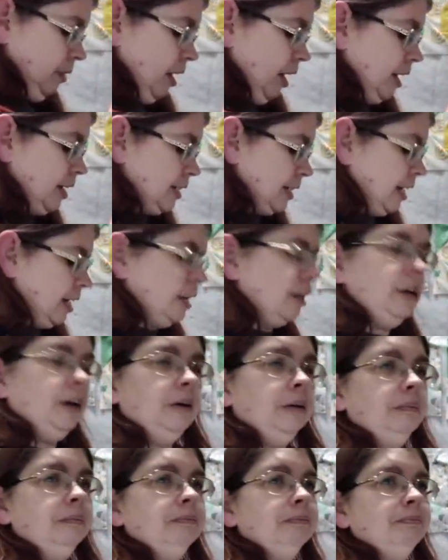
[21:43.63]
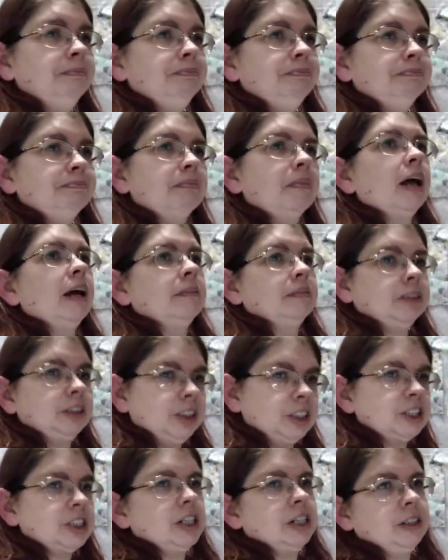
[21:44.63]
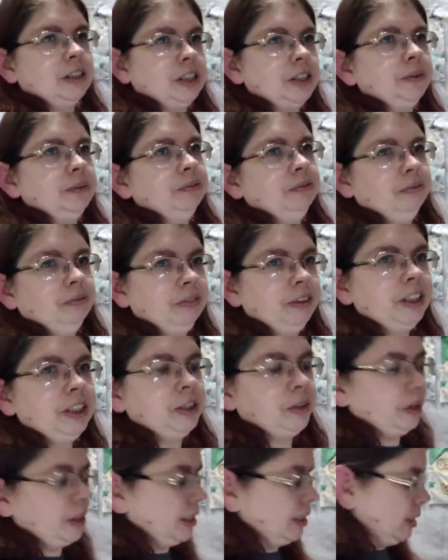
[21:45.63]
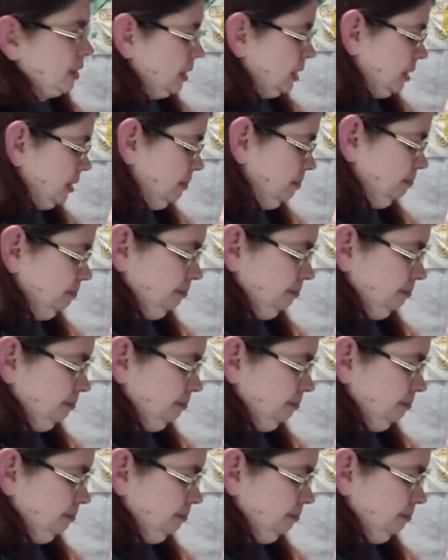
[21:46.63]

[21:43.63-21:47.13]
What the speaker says: I was like, you know, just gonna redo this.